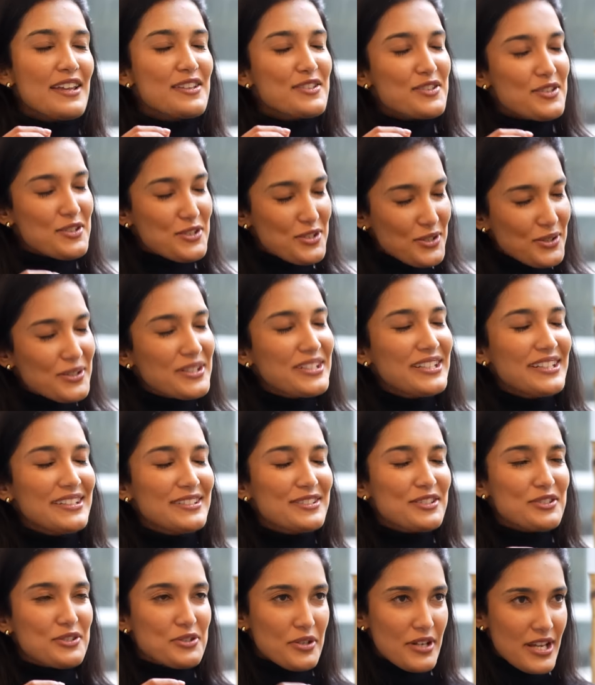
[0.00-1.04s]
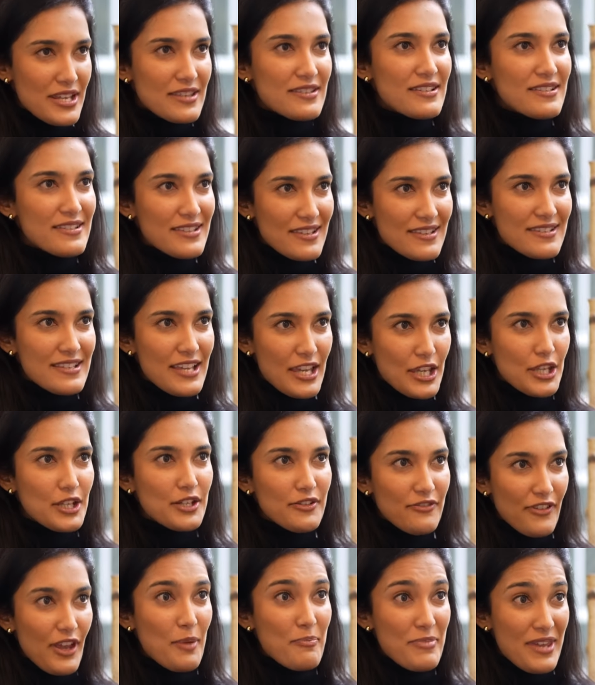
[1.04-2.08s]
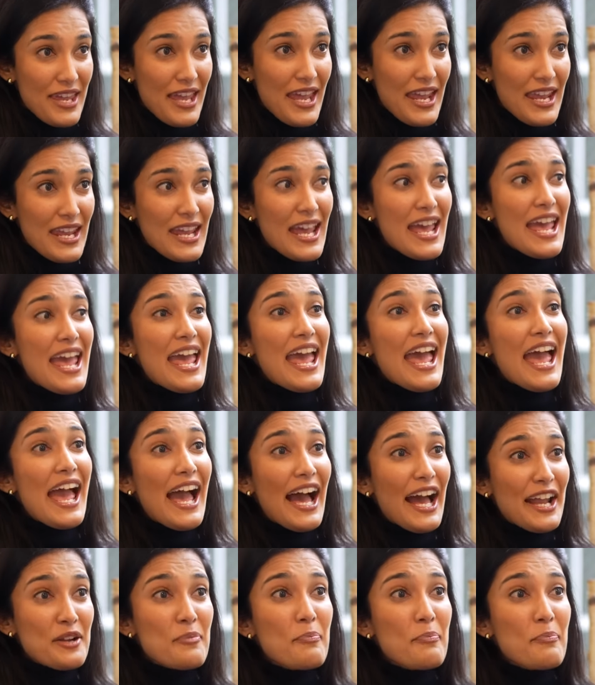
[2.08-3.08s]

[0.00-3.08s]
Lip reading: a student during this executive MBA and